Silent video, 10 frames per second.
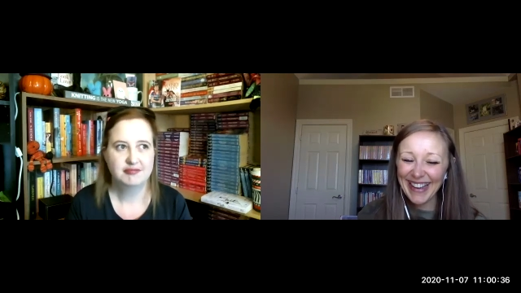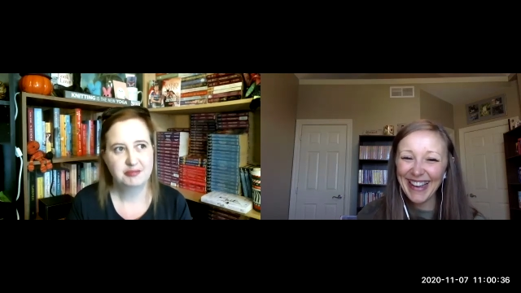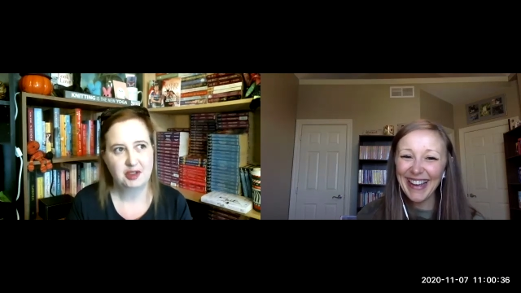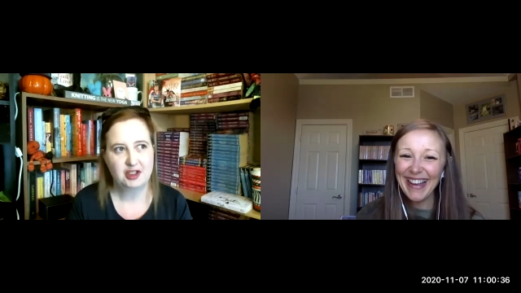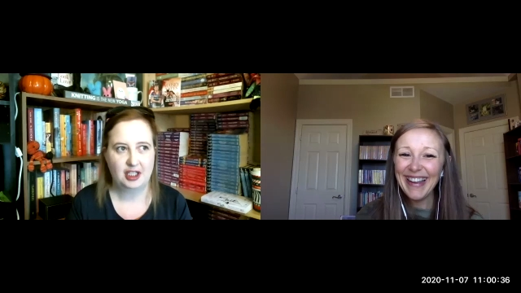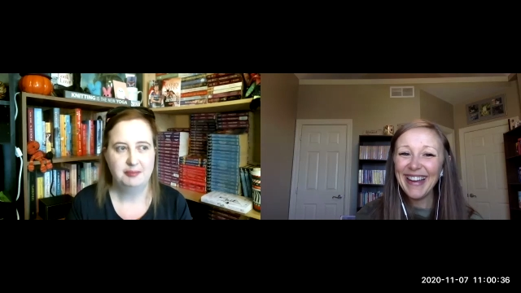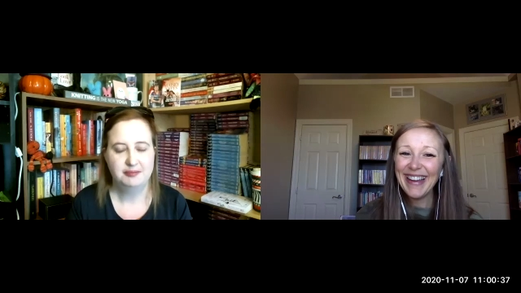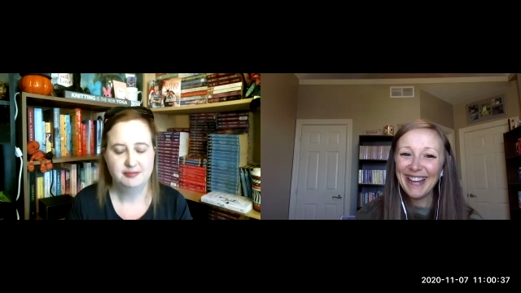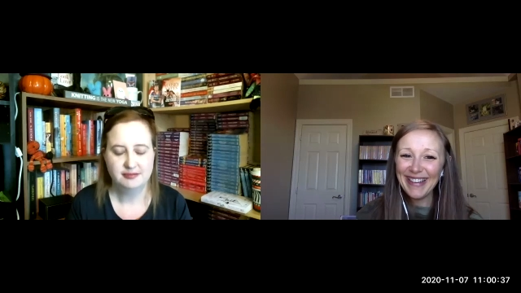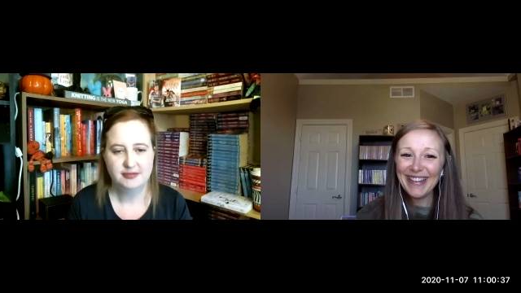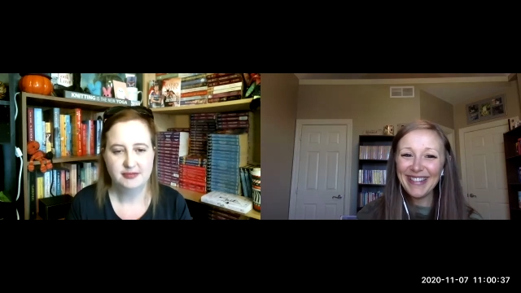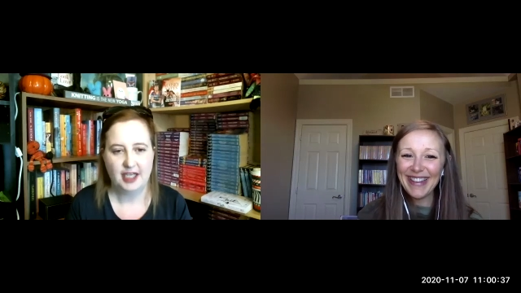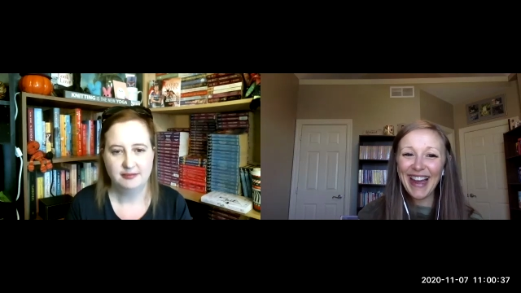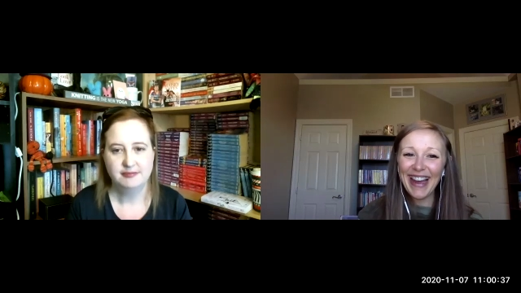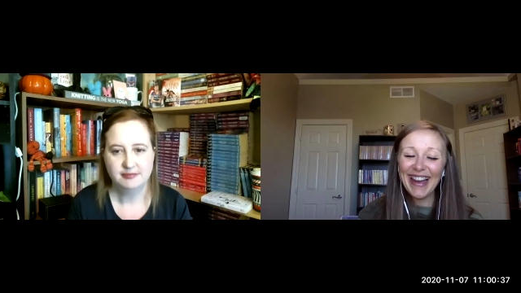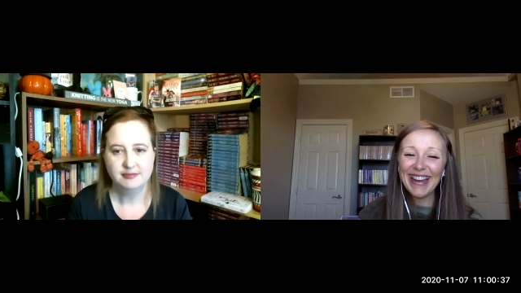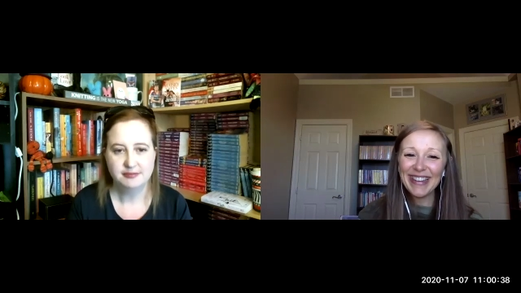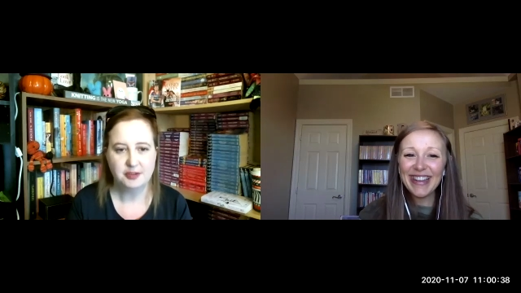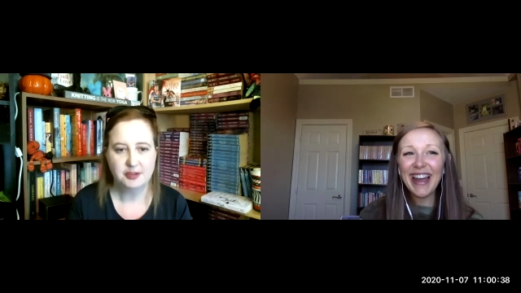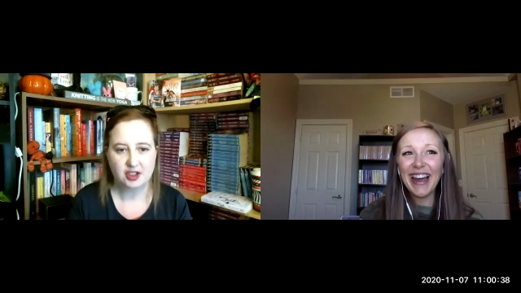Speaker 1: book club. Yeah. Yeah.
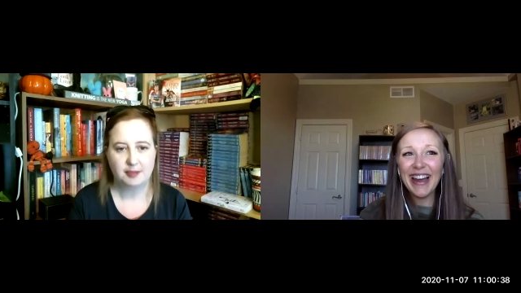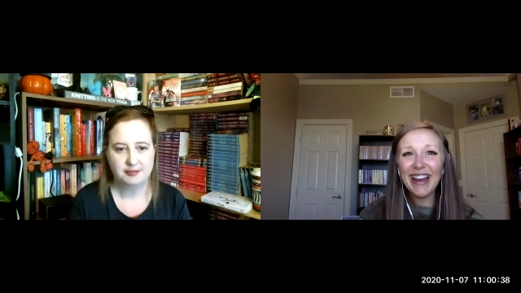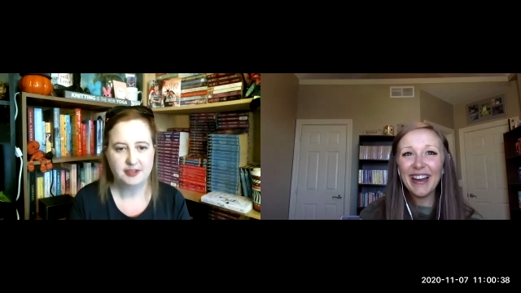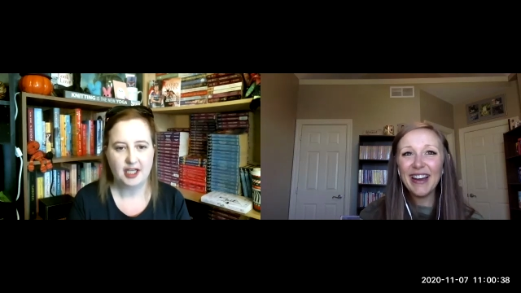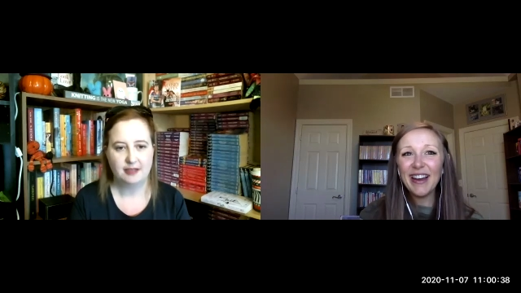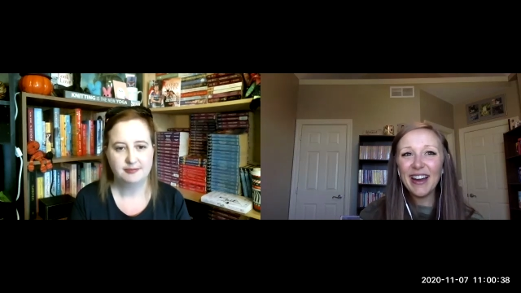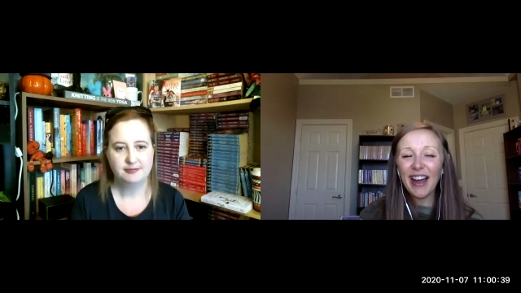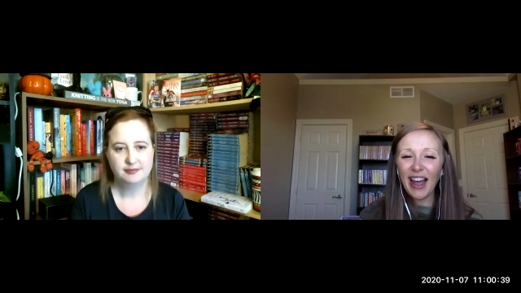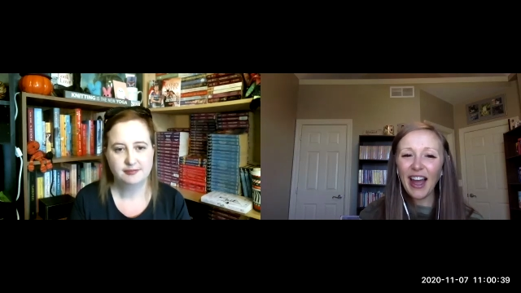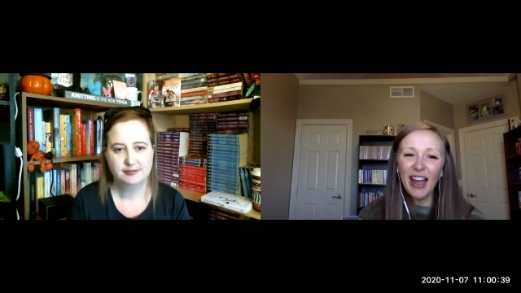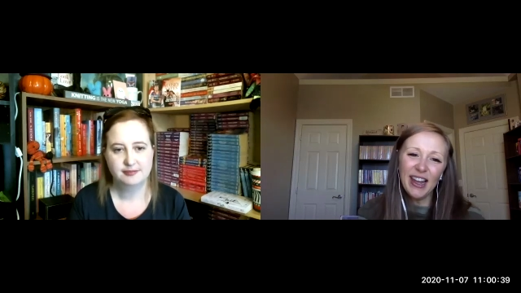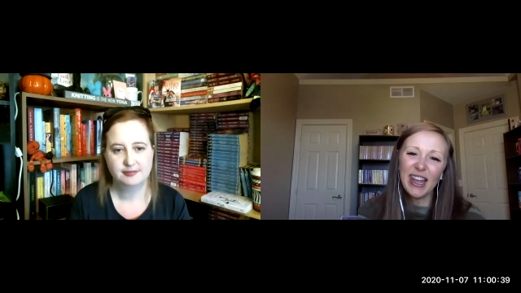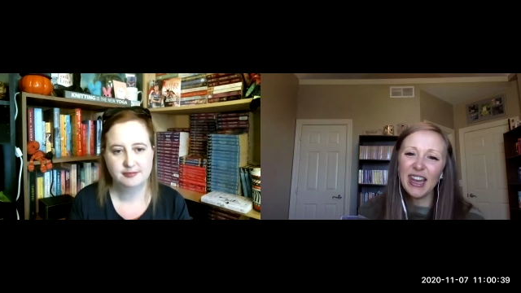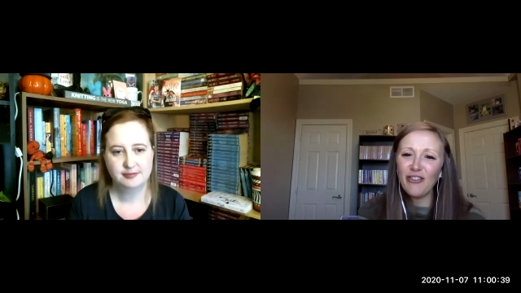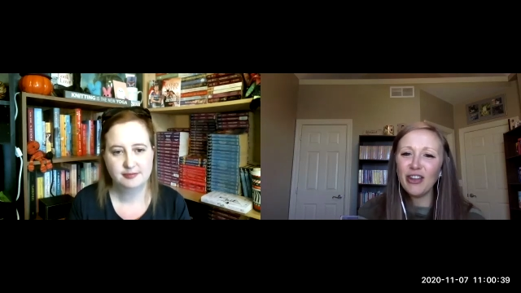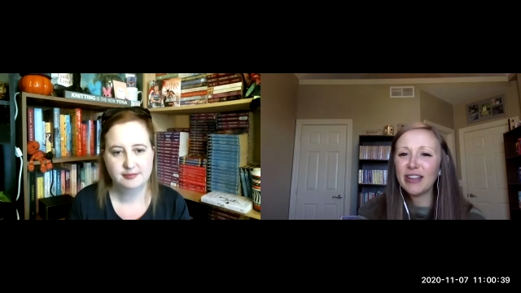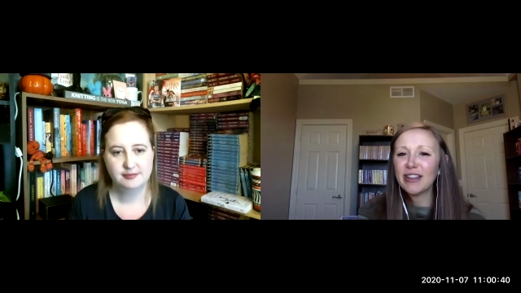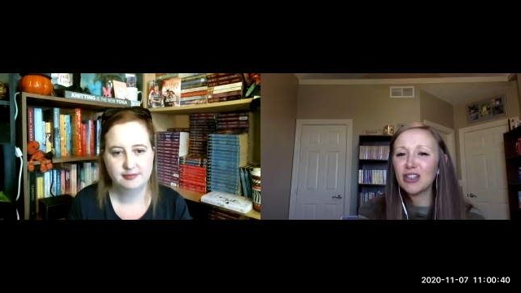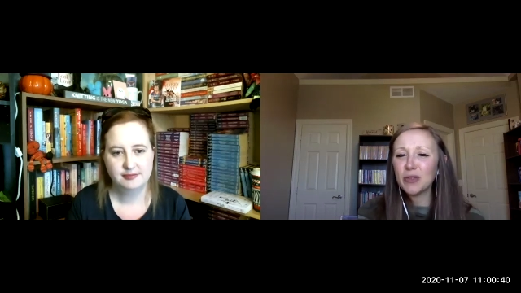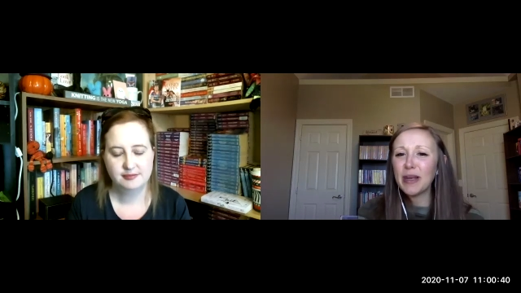Book yeah. Club. Yeah.
Speaker 2: Again, I feel like
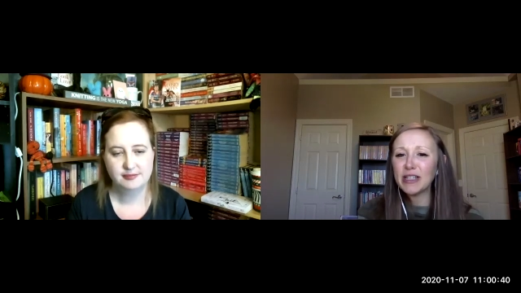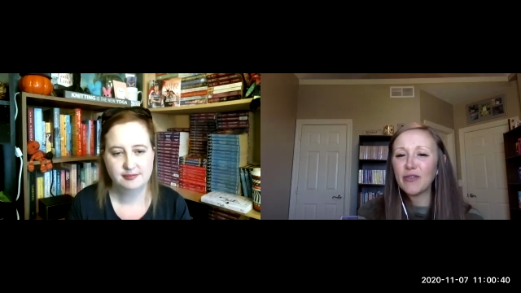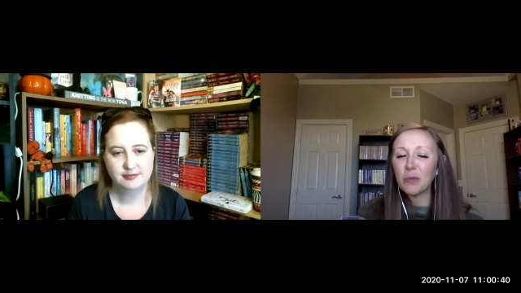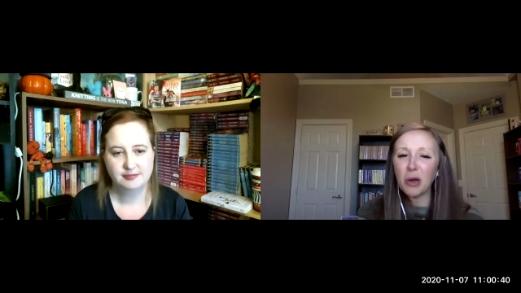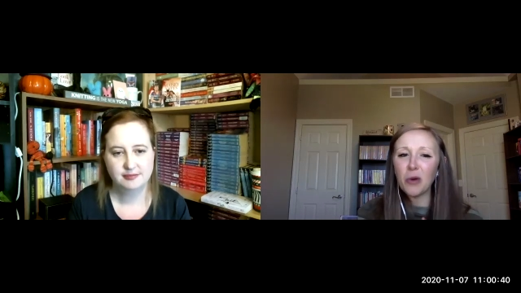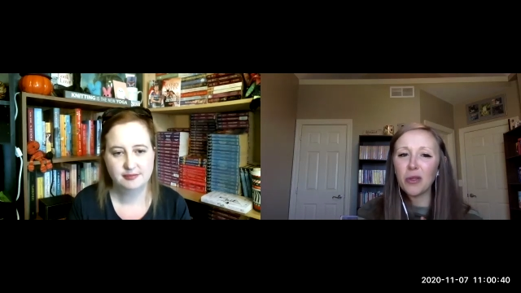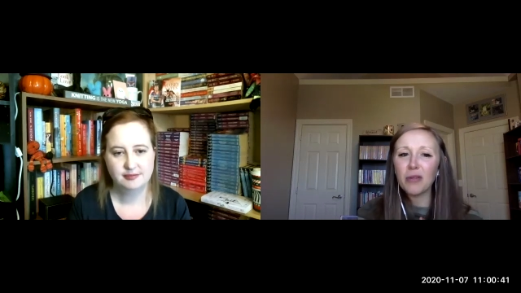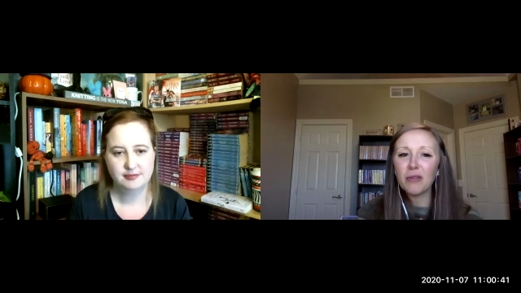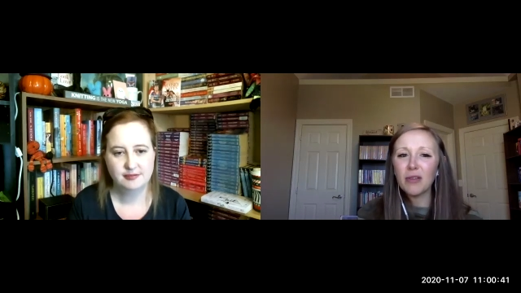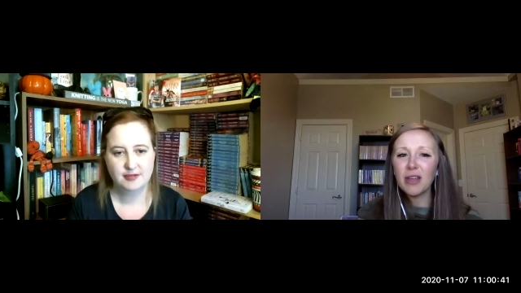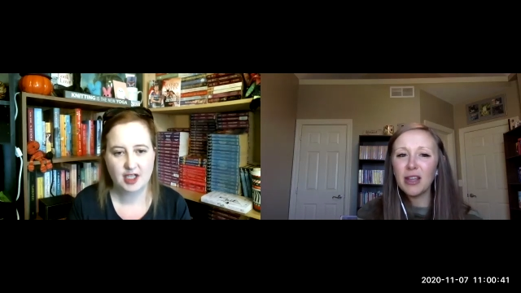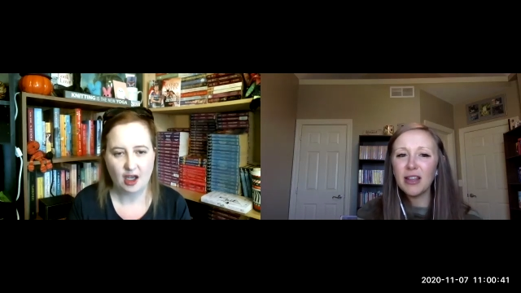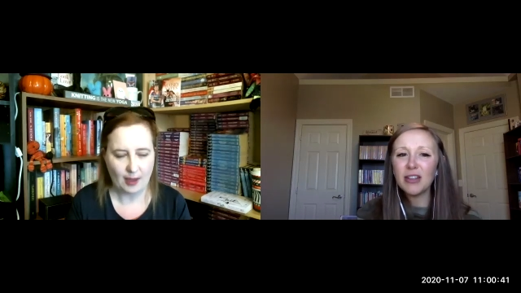there's space for both. Oh,
Speaker 1: there's